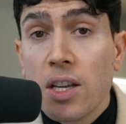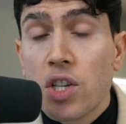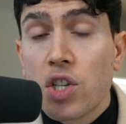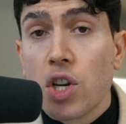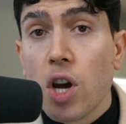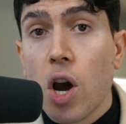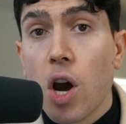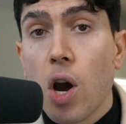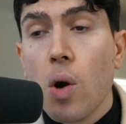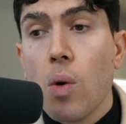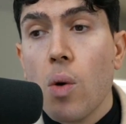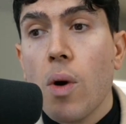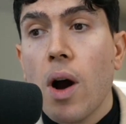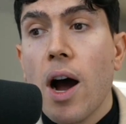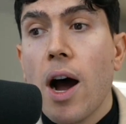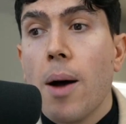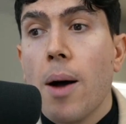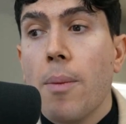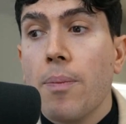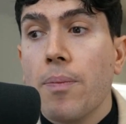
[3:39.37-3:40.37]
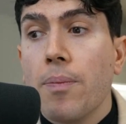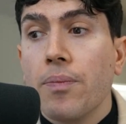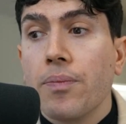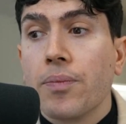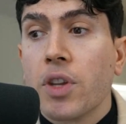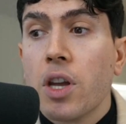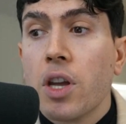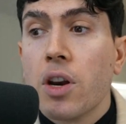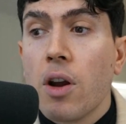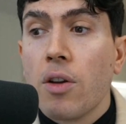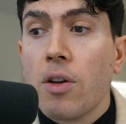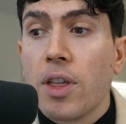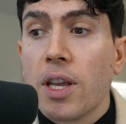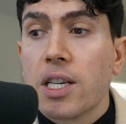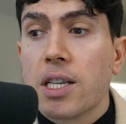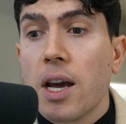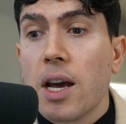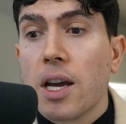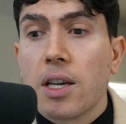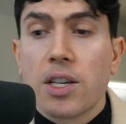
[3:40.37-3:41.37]
So, you know,
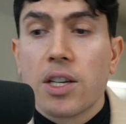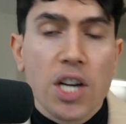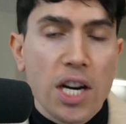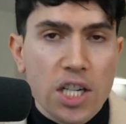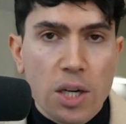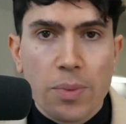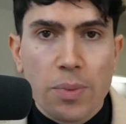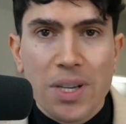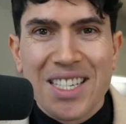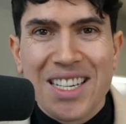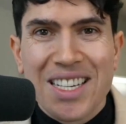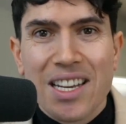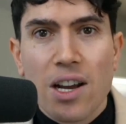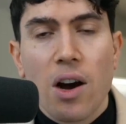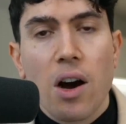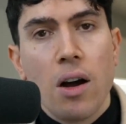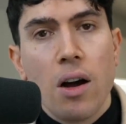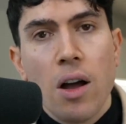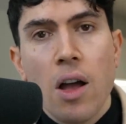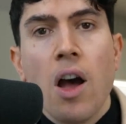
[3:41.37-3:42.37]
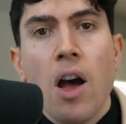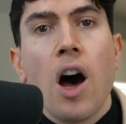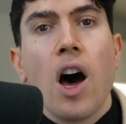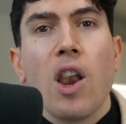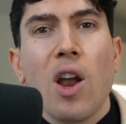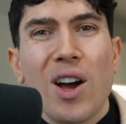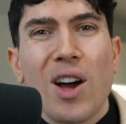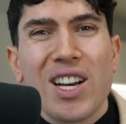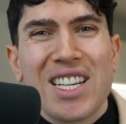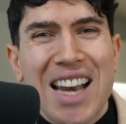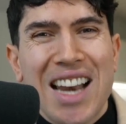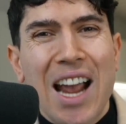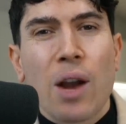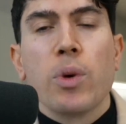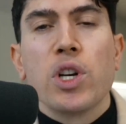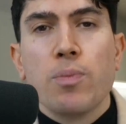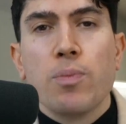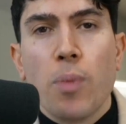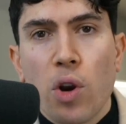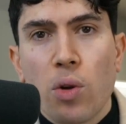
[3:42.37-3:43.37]
things like ChatGPT are large
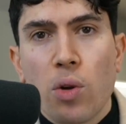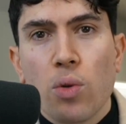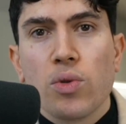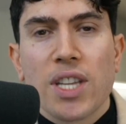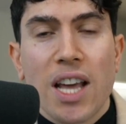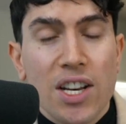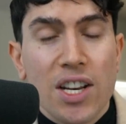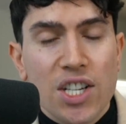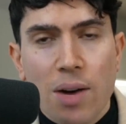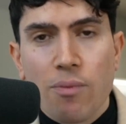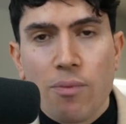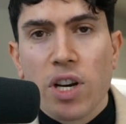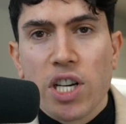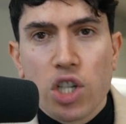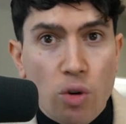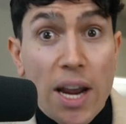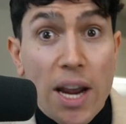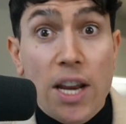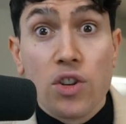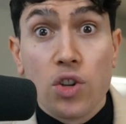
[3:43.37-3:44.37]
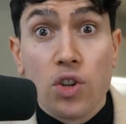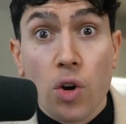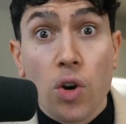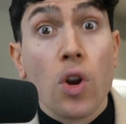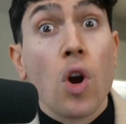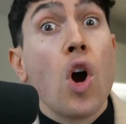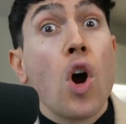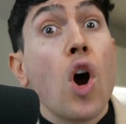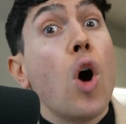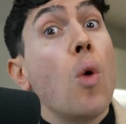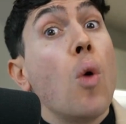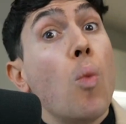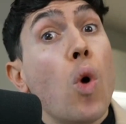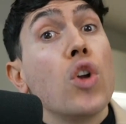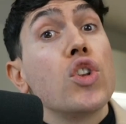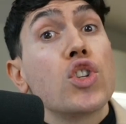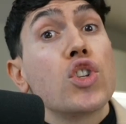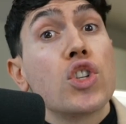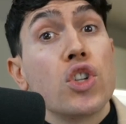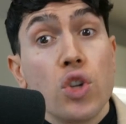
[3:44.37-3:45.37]
language models that are generally trained on
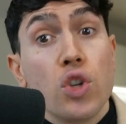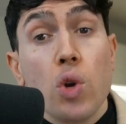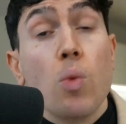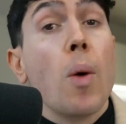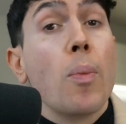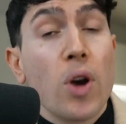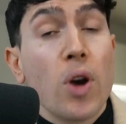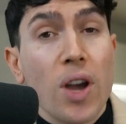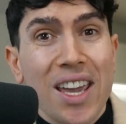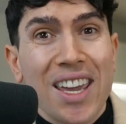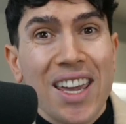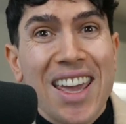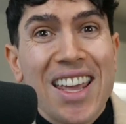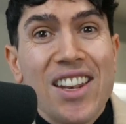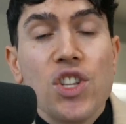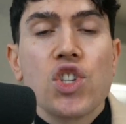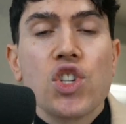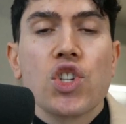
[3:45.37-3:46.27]
what you are putting in.